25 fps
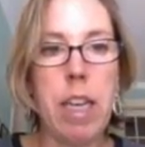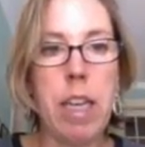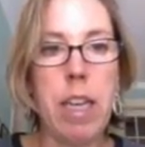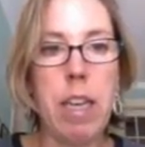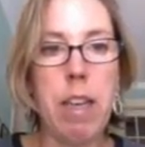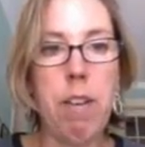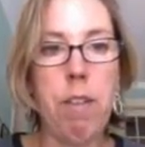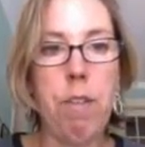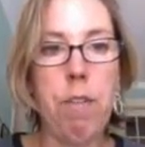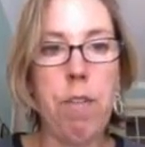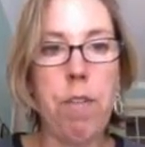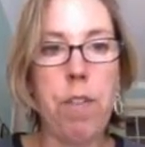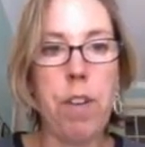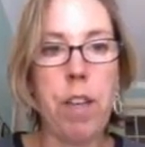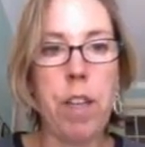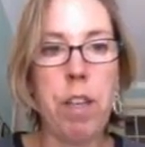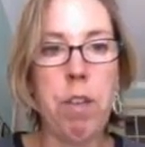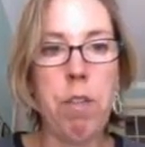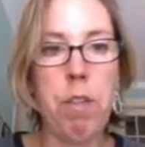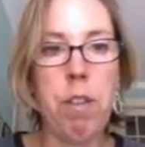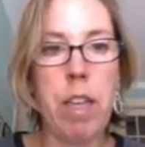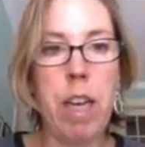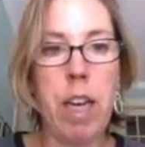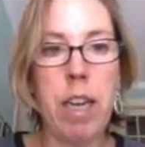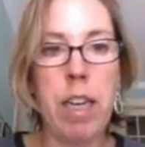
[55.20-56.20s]
If
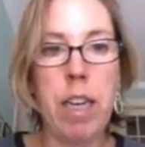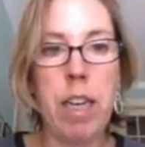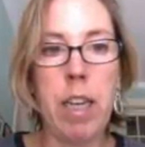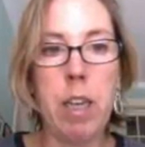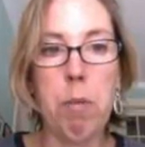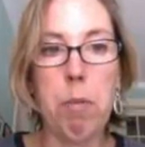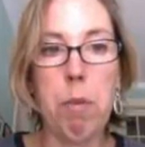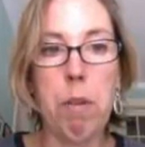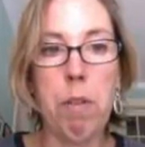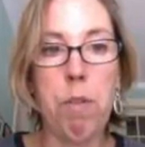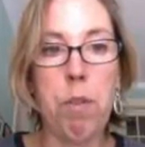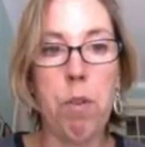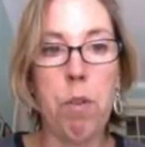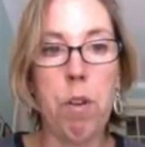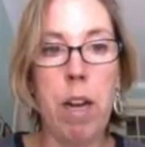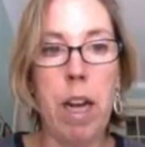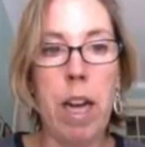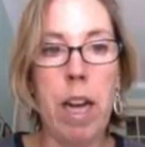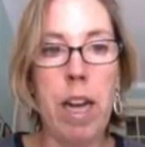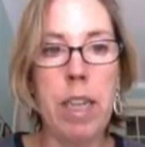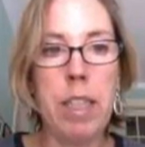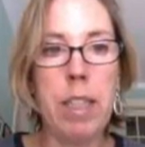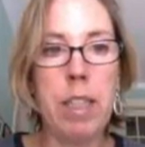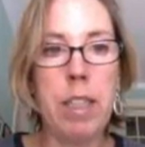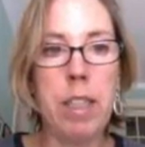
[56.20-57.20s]
you get here before
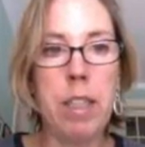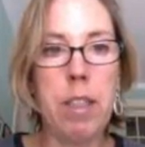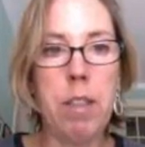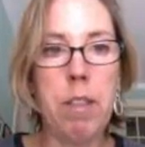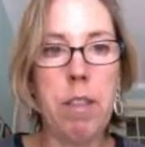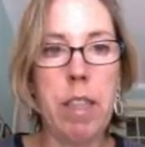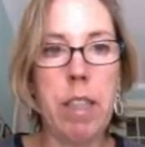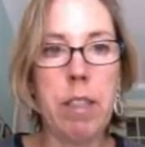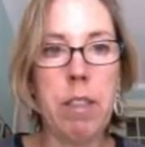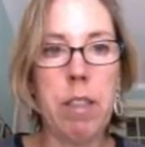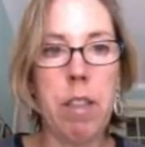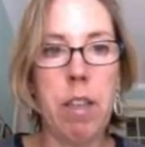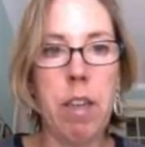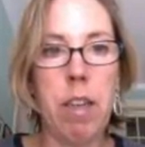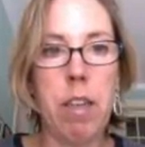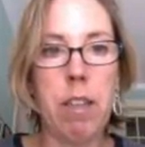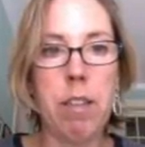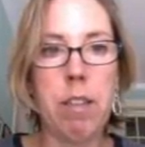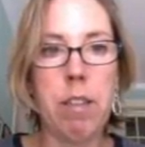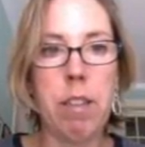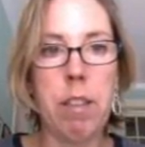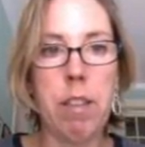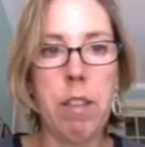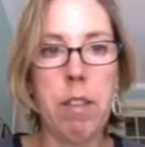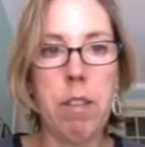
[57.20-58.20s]
I do, it's
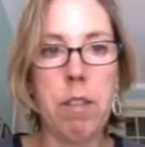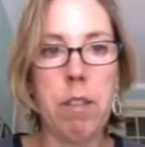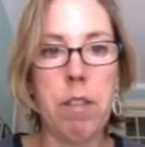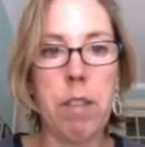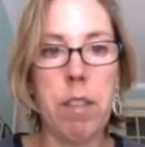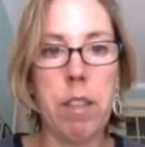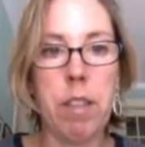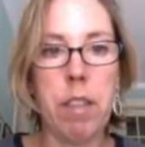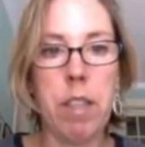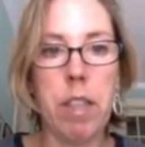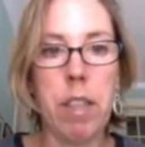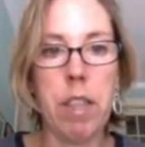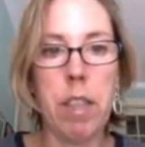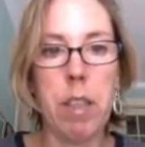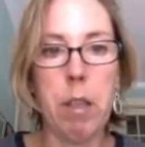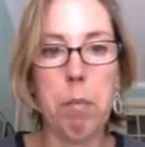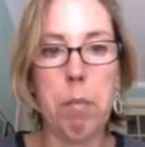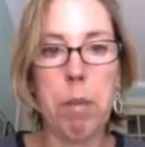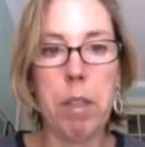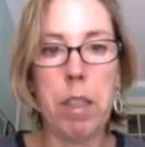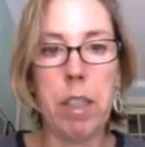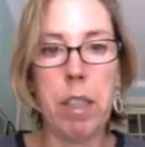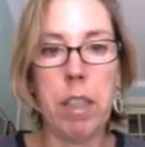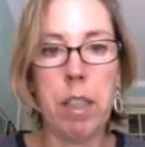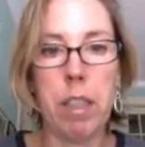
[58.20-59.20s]
also
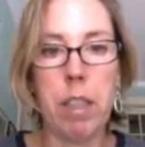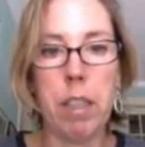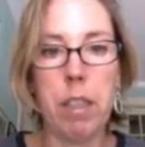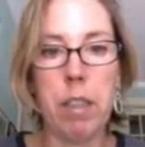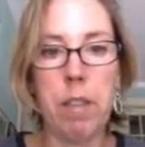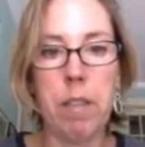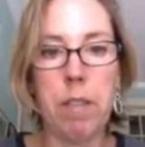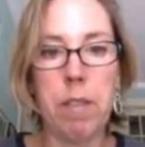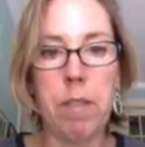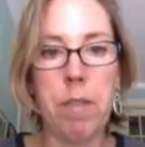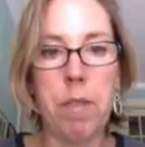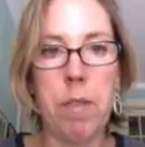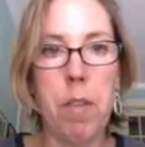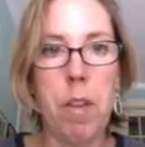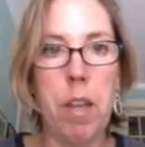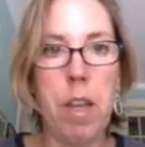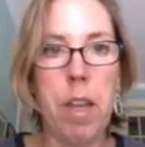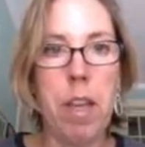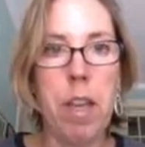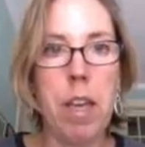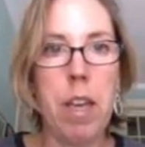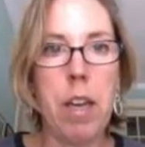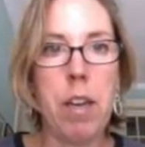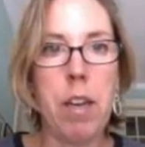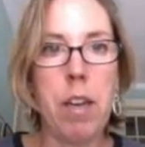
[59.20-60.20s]
up here.
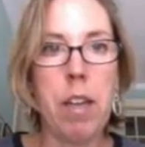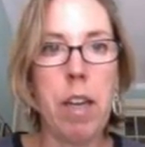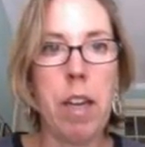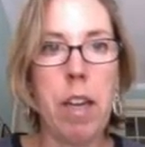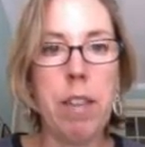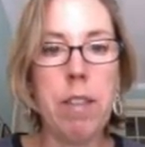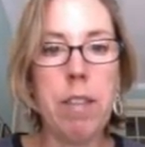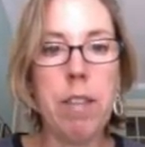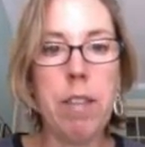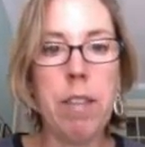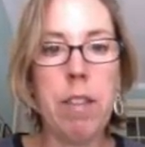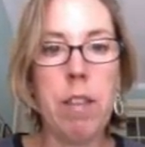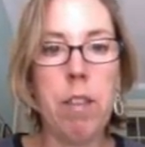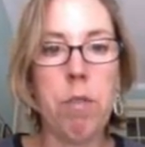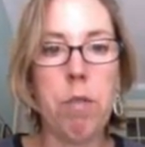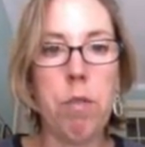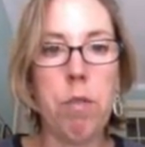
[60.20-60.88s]
Okay, this is a